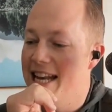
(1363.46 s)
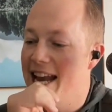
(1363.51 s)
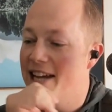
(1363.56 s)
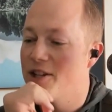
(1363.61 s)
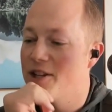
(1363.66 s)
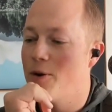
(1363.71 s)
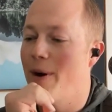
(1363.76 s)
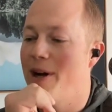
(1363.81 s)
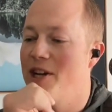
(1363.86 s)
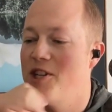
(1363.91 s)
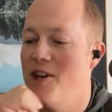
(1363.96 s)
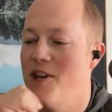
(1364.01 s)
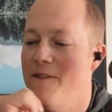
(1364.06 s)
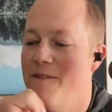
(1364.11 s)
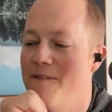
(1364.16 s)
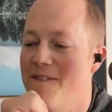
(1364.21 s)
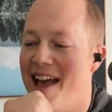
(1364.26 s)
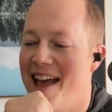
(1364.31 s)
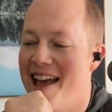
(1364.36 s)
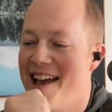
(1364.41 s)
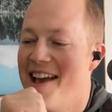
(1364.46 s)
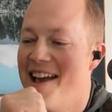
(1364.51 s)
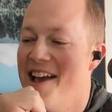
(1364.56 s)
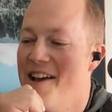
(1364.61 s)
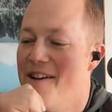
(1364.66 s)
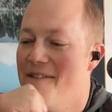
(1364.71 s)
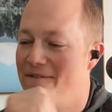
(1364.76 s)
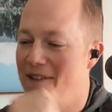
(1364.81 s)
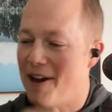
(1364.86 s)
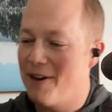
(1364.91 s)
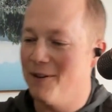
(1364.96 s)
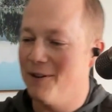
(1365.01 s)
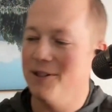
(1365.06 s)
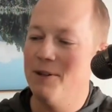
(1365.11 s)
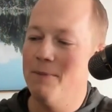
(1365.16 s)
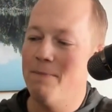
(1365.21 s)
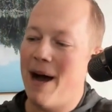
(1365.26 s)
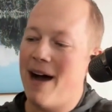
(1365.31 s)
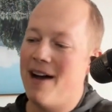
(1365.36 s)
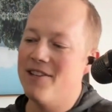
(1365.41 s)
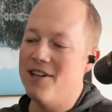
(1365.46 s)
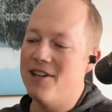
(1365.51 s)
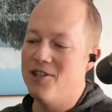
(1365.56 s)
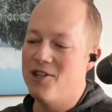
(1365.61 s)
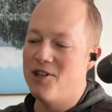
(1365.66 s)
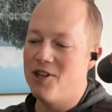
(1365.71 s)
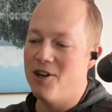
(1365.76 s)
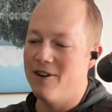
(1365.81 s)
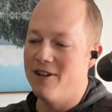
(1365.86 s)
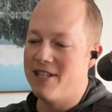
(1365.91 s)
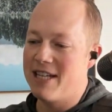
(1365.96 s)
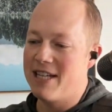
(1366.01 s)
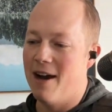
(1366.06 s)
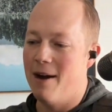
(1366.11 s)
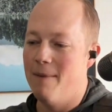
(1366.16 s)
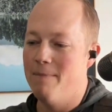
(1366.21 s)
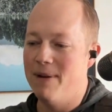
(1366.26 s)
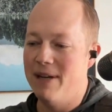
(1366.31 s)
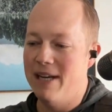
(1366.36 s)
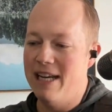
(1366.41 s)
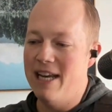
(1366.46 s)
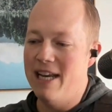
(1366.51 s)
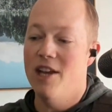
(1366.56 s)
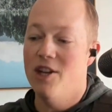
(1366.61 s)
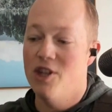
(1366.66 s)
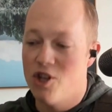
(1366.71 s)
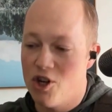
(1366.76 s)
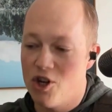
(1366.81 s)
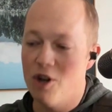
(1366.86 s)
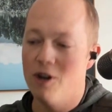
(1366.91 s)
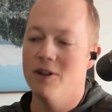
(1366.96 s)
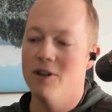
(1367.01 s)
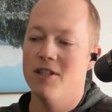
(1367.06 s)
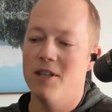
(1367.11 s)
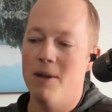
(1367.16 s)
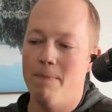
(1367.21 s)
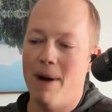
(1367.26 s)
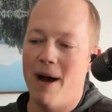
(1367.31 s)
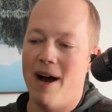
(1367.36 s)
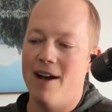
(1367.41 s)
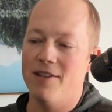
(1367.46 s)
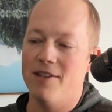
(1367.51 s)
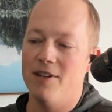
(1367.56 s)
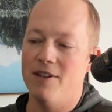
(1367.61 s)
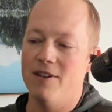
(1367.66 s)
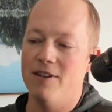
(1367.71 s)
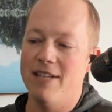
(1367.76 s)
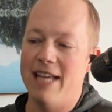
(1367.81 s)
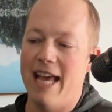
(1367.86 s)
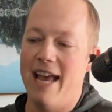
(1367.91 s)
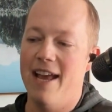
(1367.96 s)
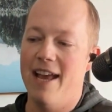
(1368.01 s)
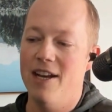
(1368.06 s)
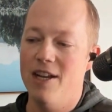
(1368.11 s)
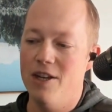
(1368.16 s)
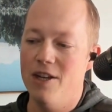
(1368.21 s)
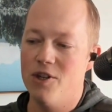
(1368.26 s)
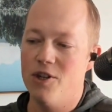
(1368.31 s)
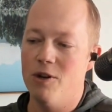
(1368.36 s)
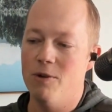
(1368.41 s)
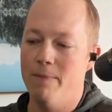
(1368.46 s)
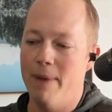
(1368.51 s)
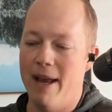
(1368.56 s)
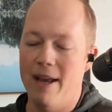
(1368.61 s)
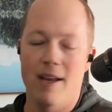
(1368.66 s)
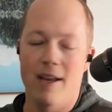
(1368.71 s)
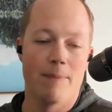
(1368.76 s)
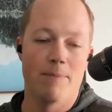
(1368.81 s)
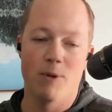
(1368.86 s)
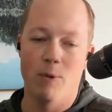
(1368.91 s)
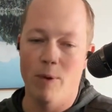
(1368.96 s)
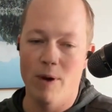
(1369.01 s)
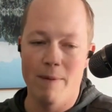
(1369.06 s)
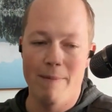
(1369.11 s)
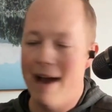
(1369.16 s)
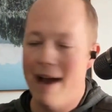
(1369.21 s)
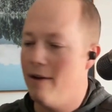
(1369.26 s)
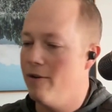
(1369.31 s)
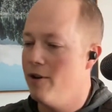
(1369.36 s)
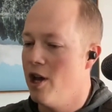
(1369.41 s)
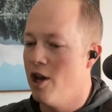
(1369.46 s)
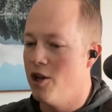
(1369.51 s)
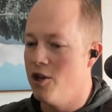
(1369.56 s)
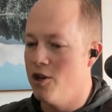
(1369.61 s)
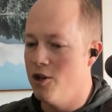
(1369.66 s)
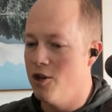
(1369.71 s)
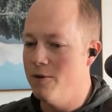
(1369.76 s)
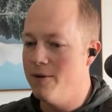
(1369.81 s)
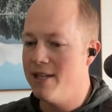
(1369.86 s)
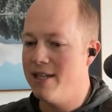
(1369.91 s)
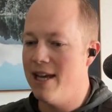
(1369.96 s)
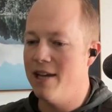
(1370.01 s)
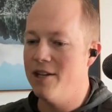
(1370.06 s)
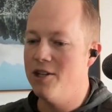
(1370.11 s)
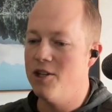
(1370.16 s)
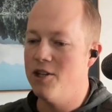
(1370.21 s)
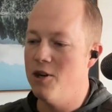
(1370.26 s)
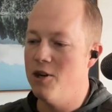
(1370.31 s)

Next question. Federal Deposit Insurance Company insures depositors at any insured bank up to what amount? You said